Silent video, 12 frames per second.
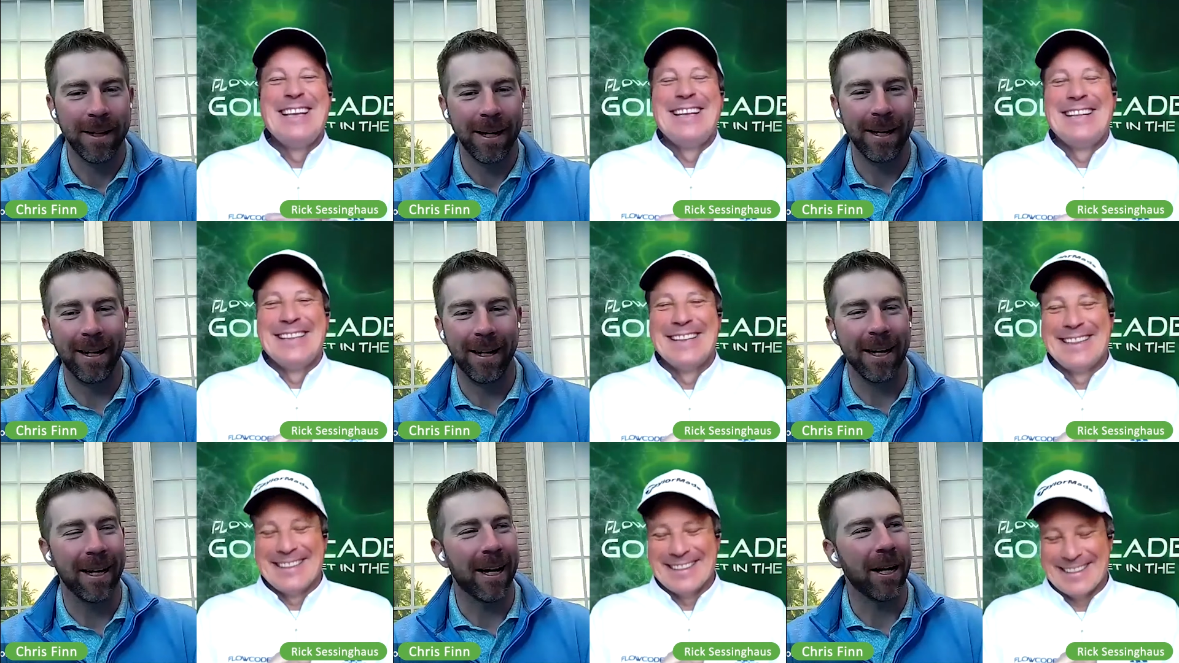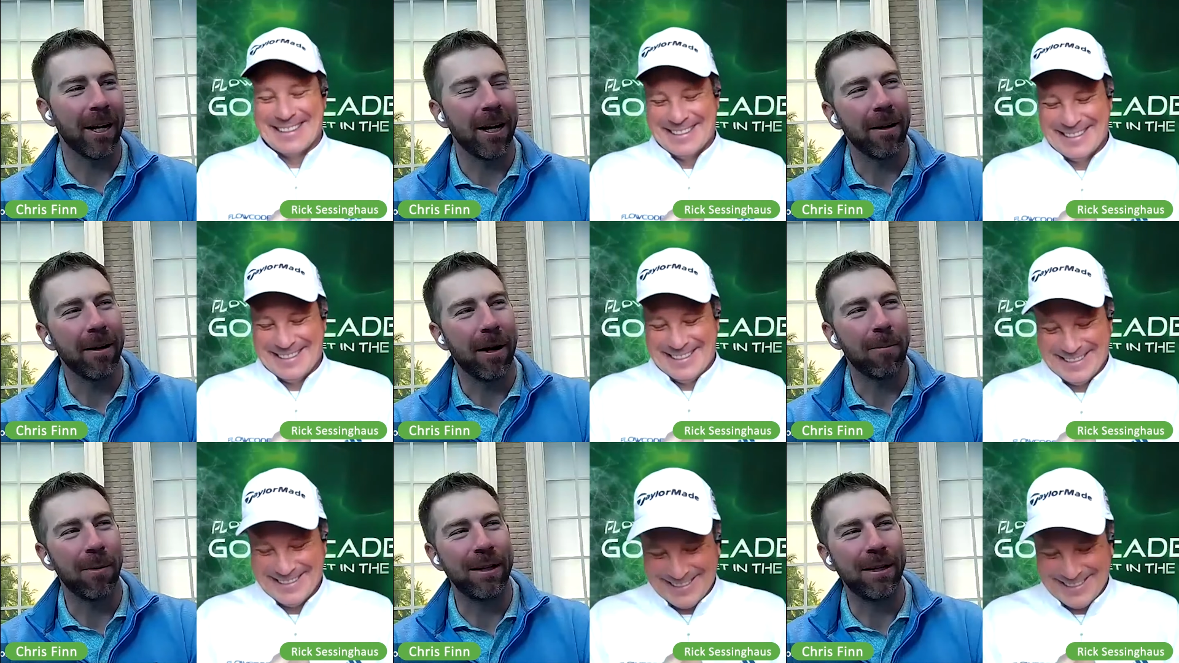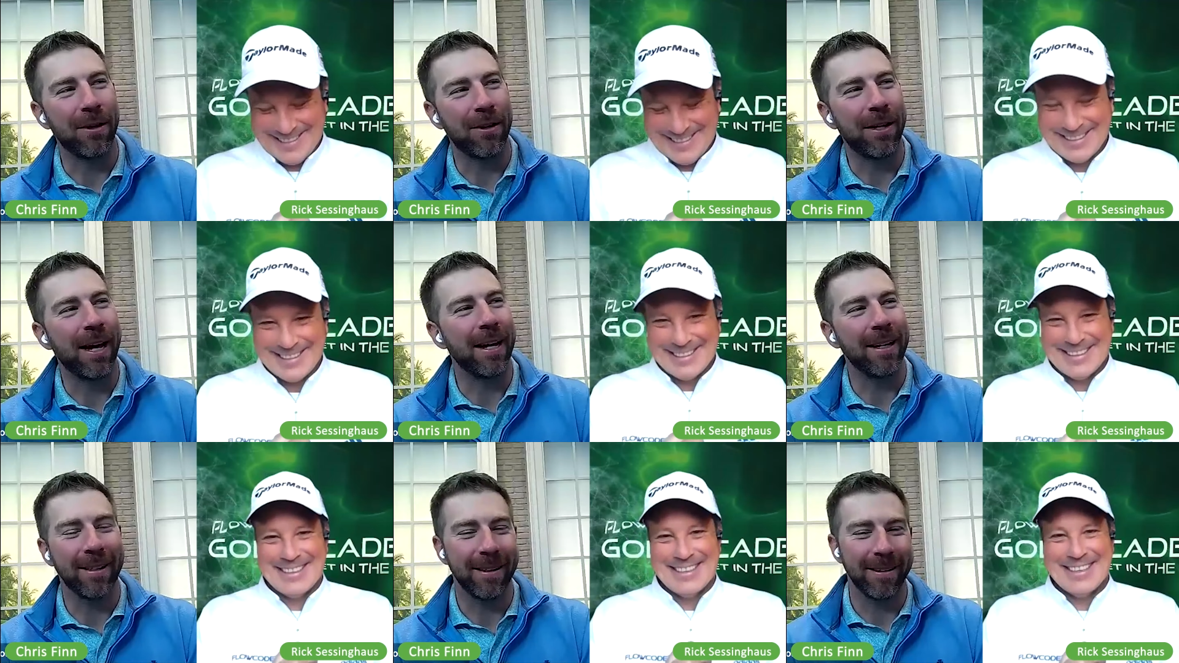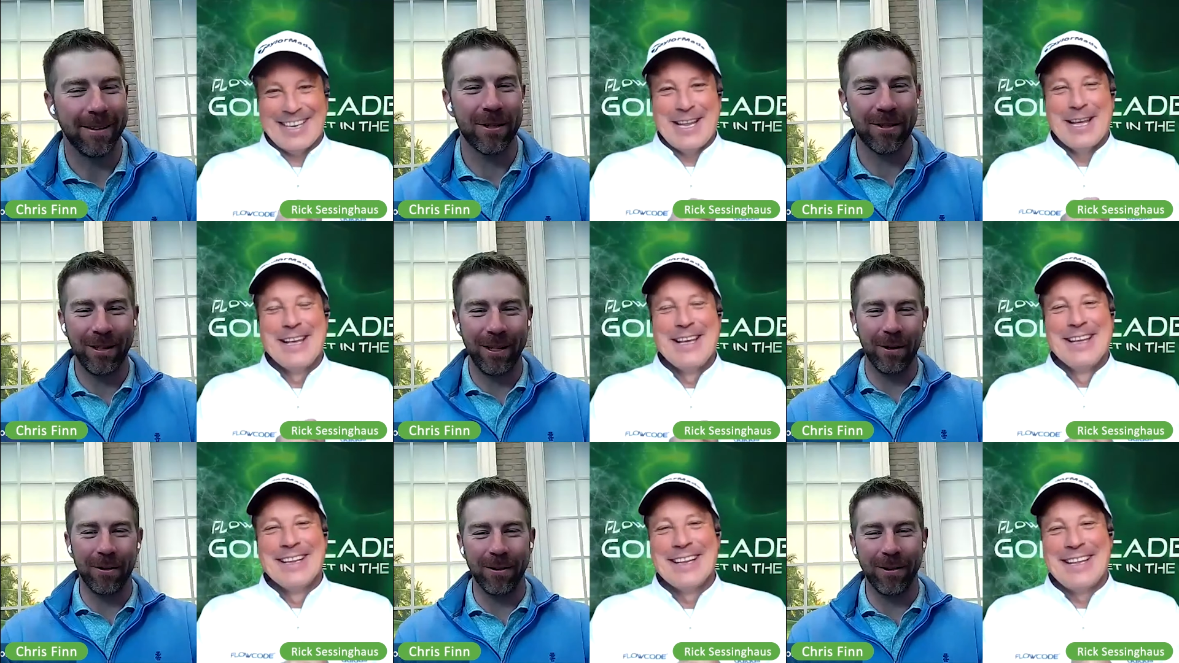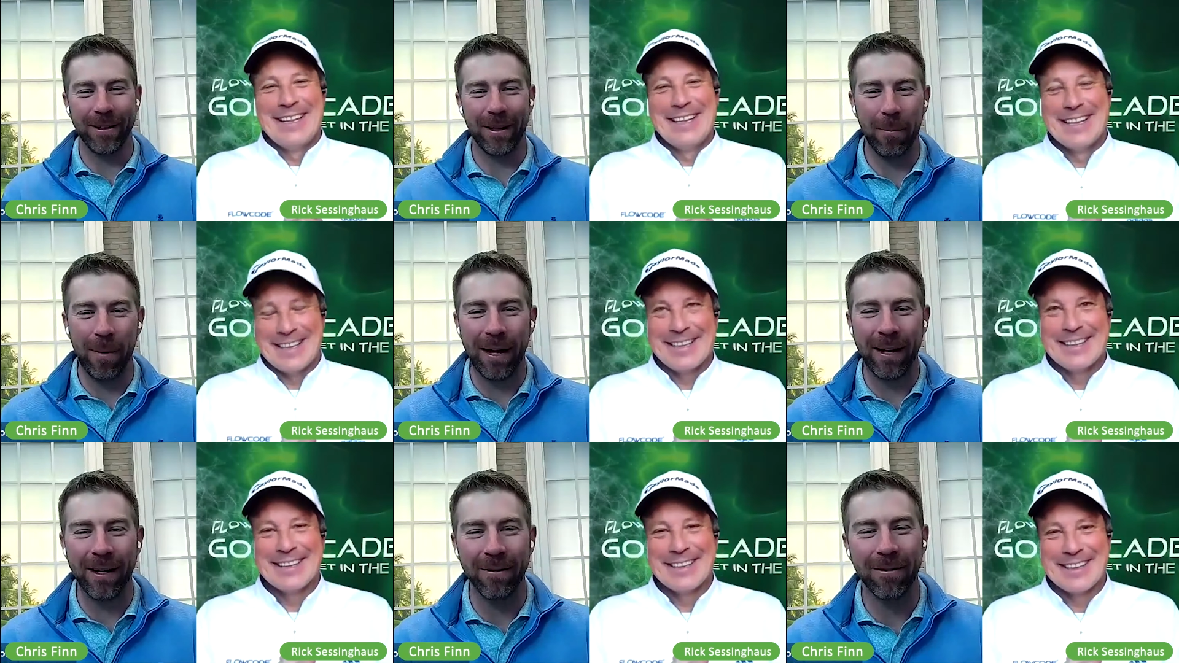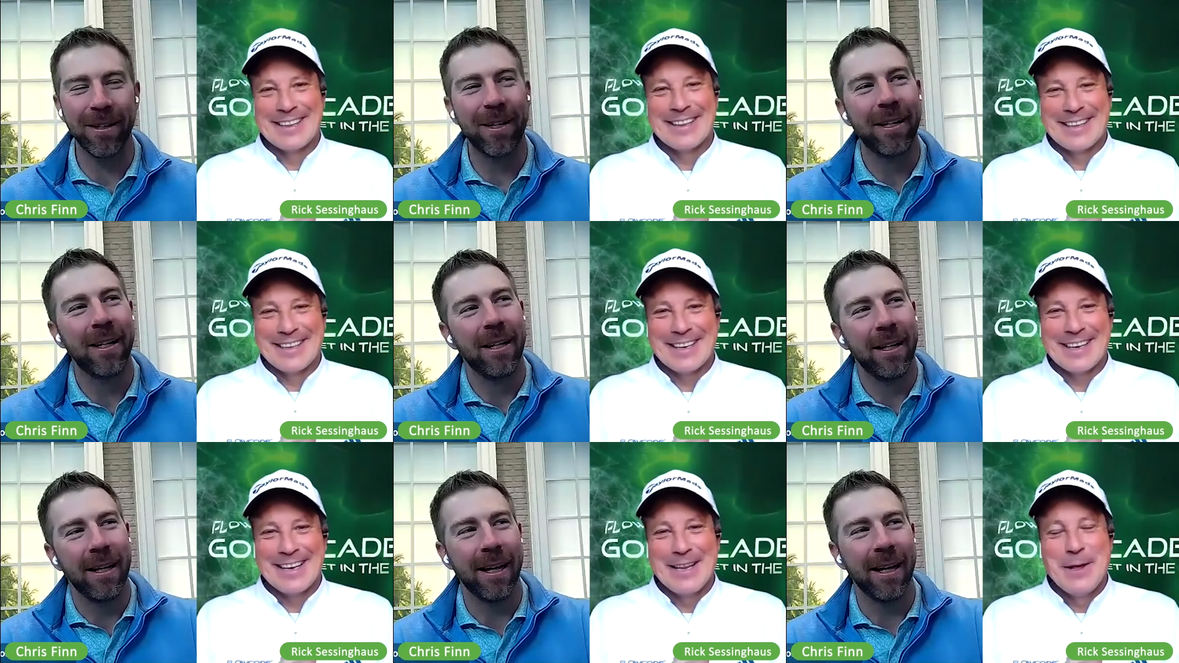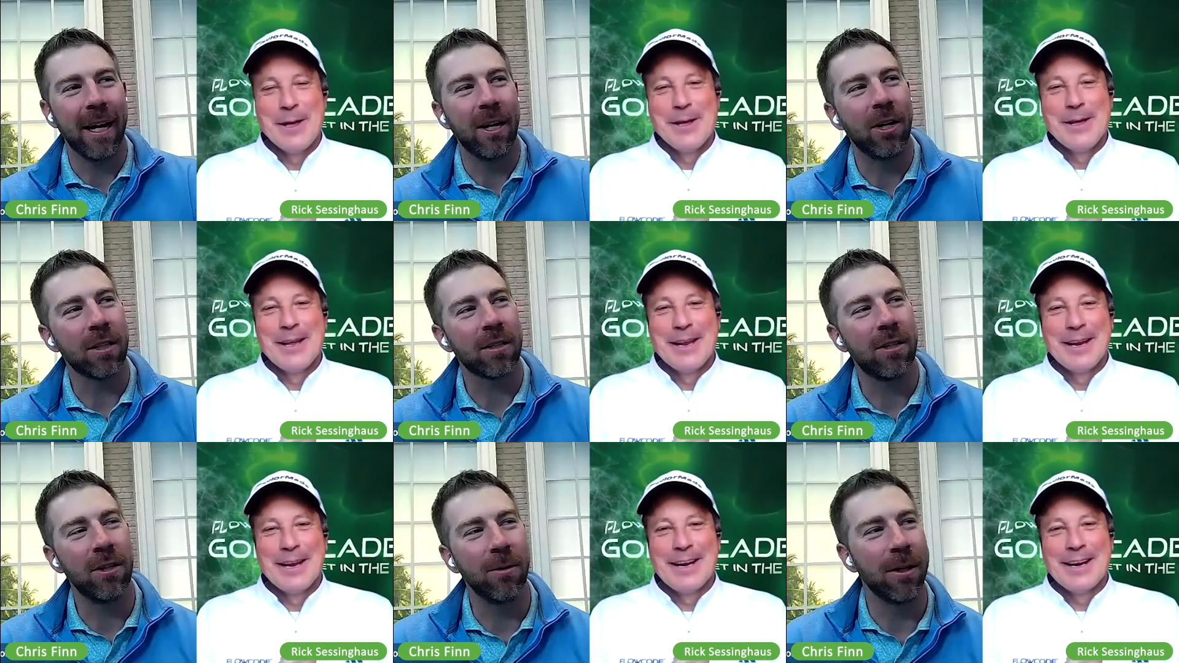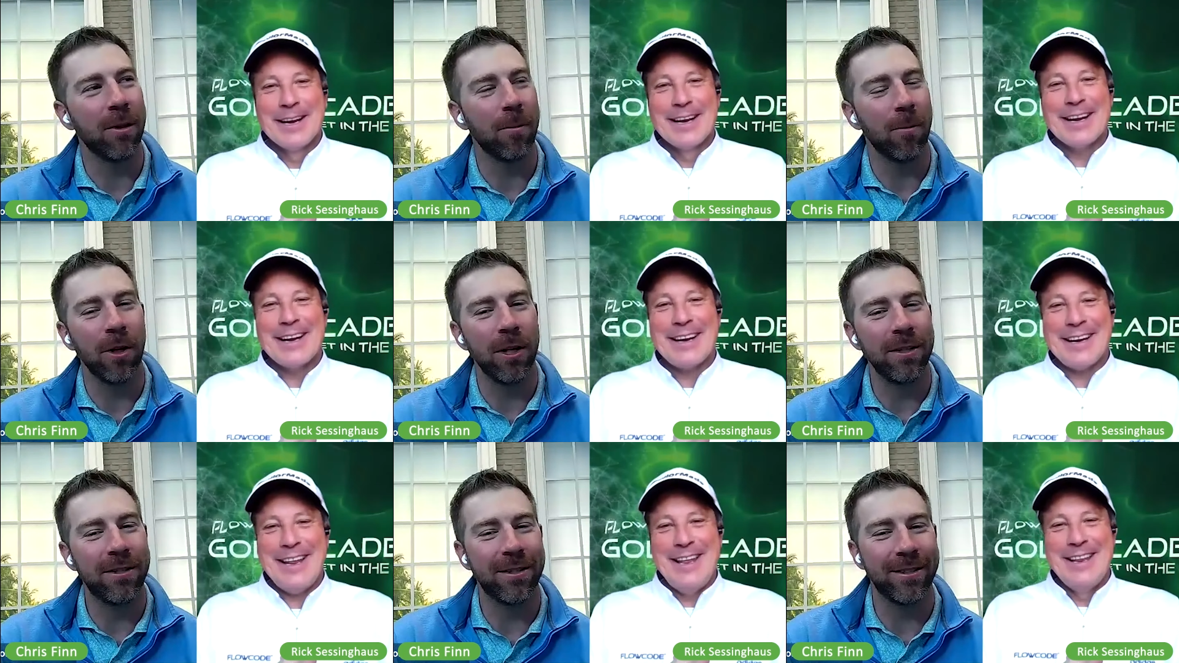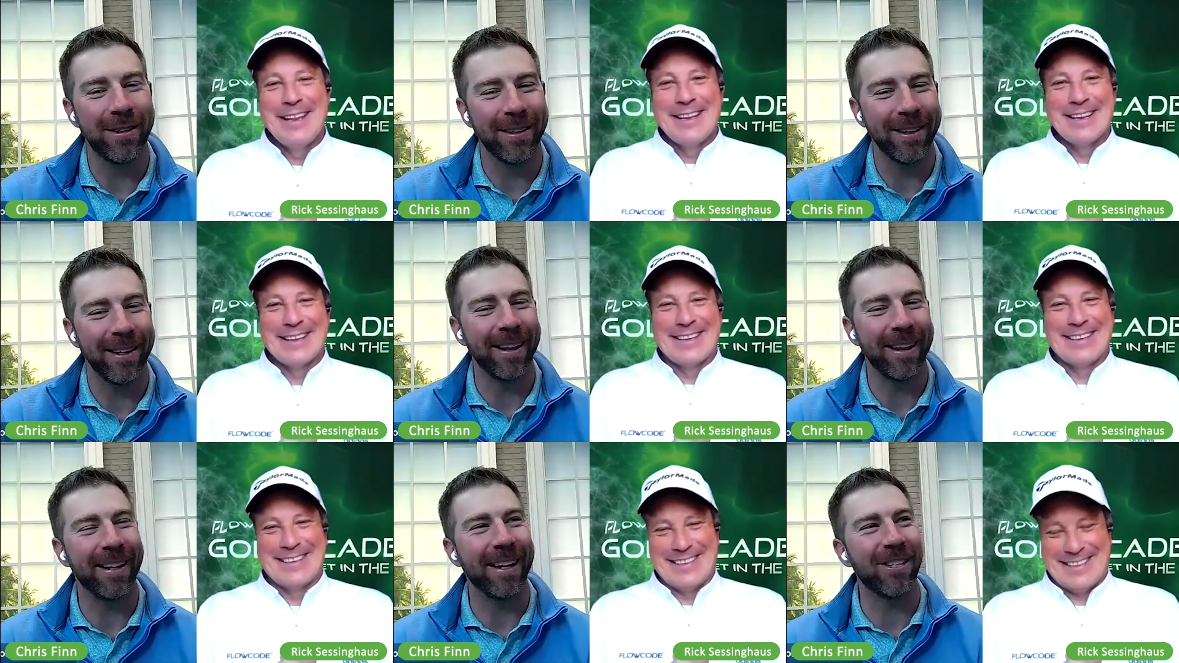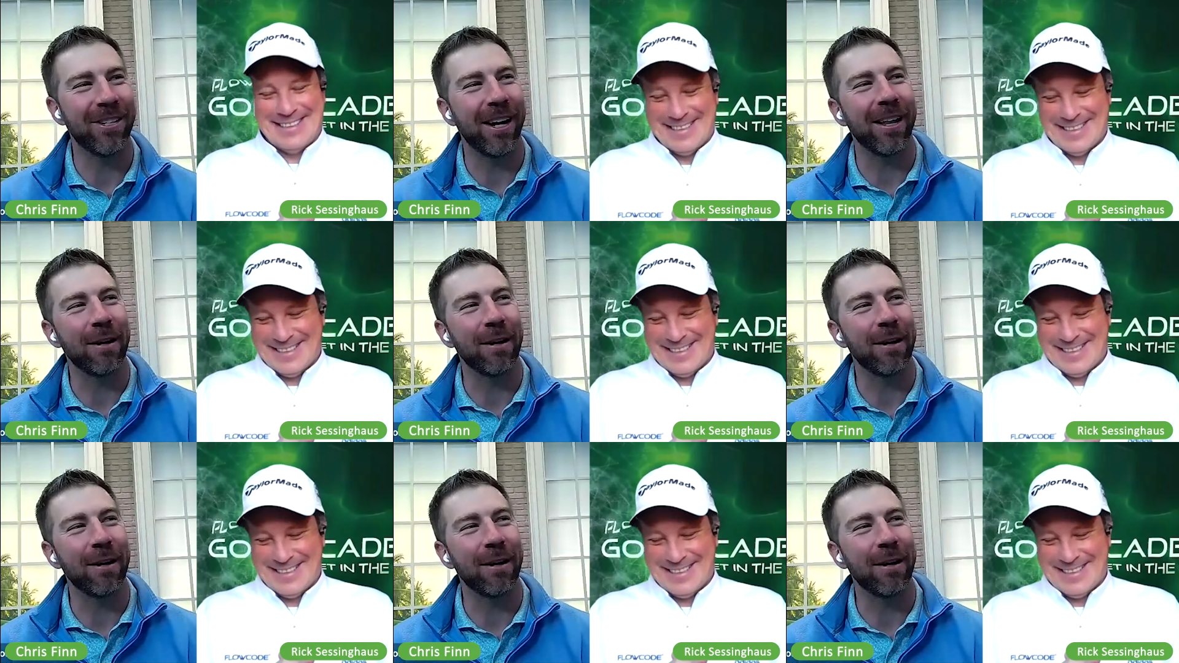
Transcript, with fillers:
Speaker 1: And then I I, I played the other day, just you know, competitive. I think I hooked two into the woods. I think I shot